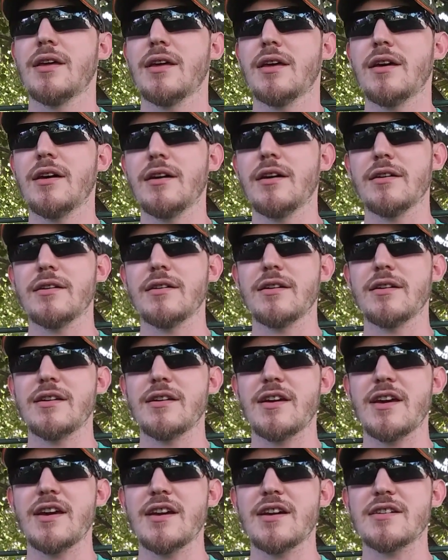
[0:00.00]

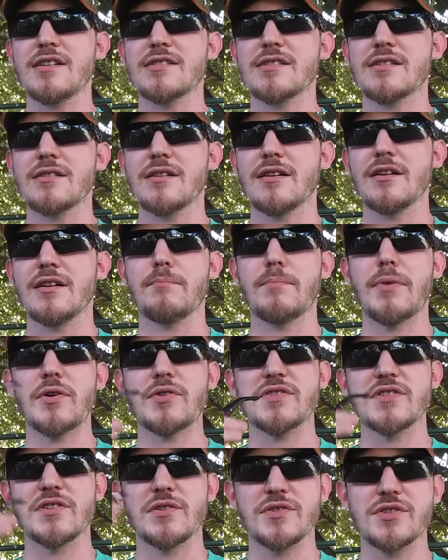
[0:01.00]
it has a
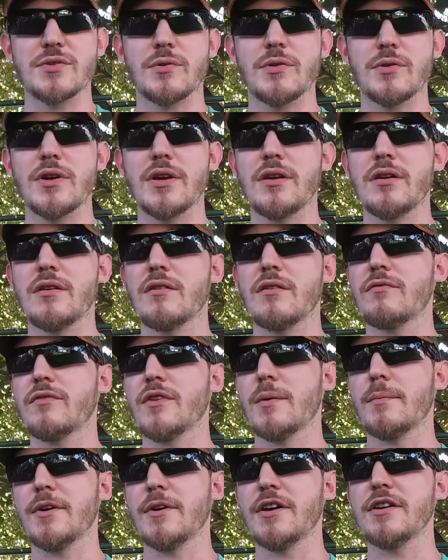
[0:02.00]
personal story
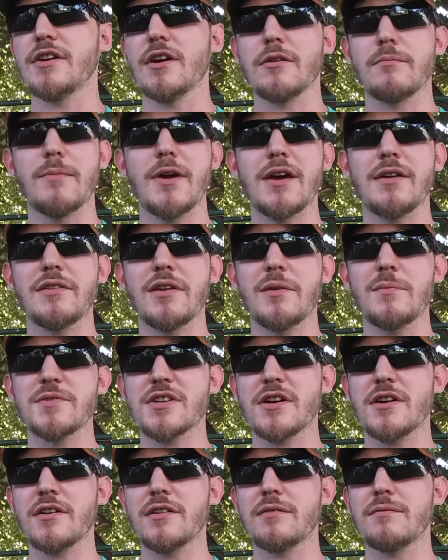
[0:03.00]
from a young man that was
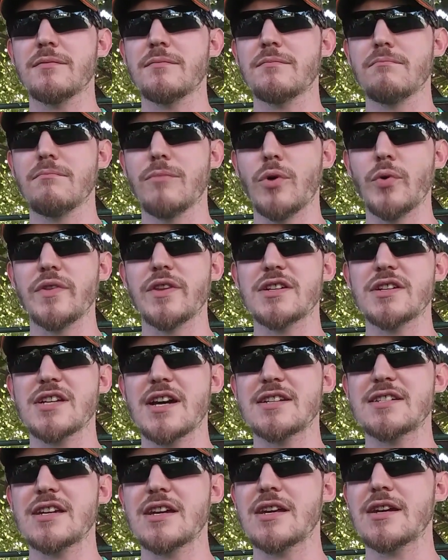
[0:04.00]
on board the
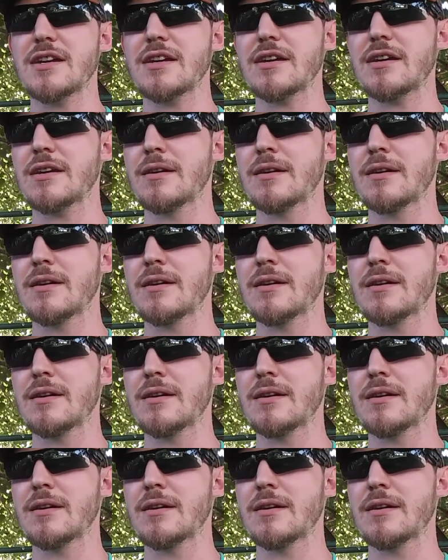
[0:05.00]
Titanic